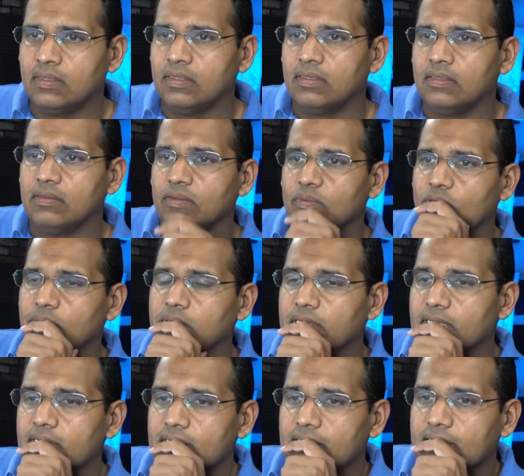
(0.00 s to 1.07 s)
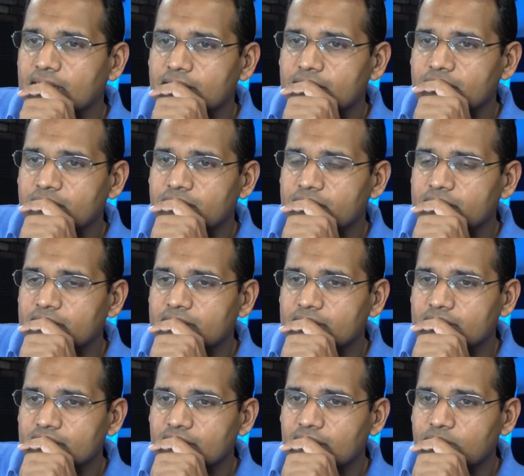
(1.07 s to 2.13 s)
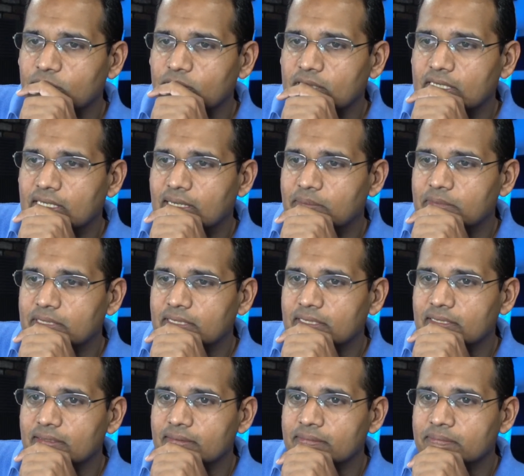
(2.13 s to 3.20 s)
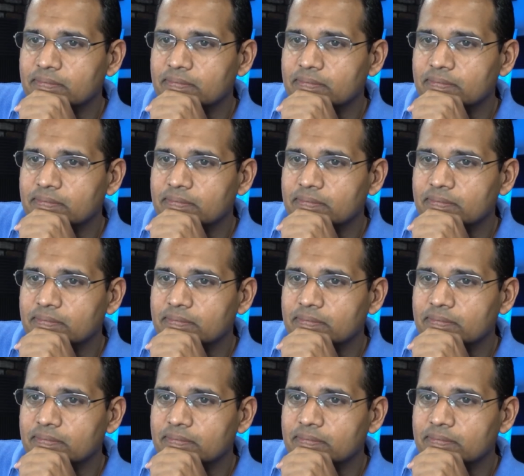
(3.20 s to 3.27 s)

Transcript: we got a lot more comments here.